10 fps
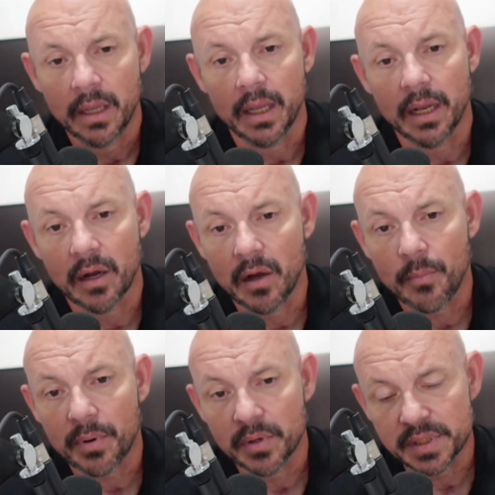And all
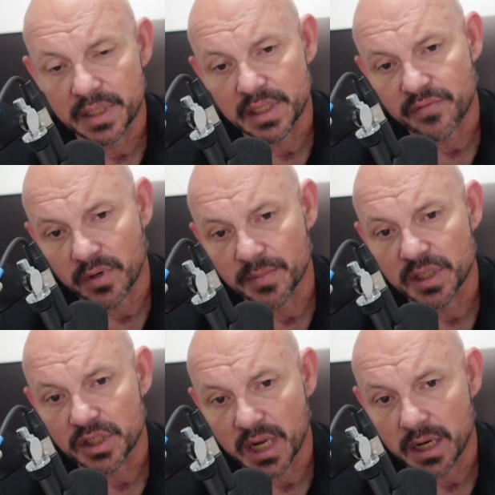proceeds from
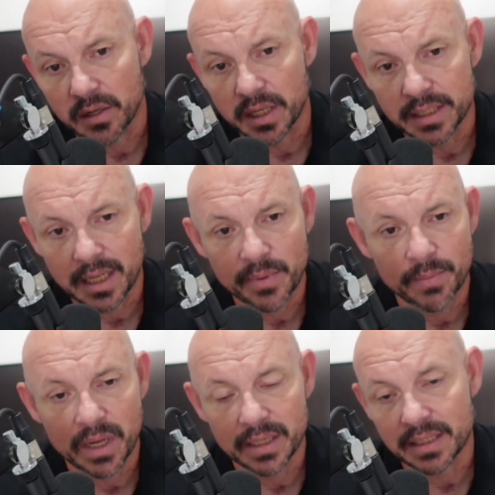this channel, any type of
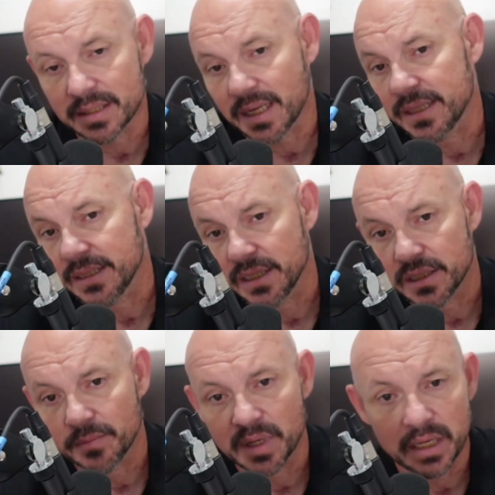
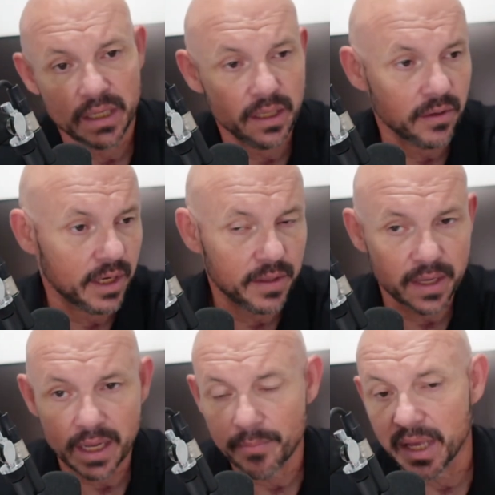monetization money or
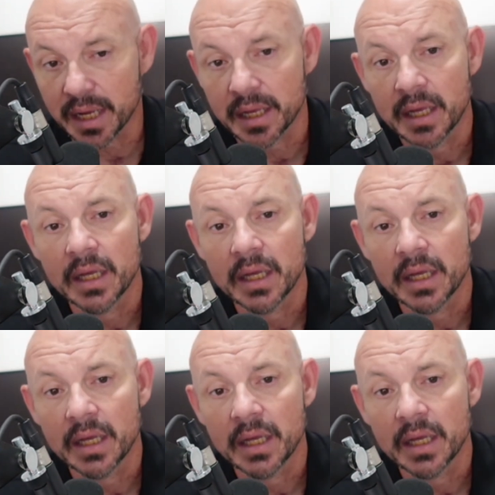anything I make,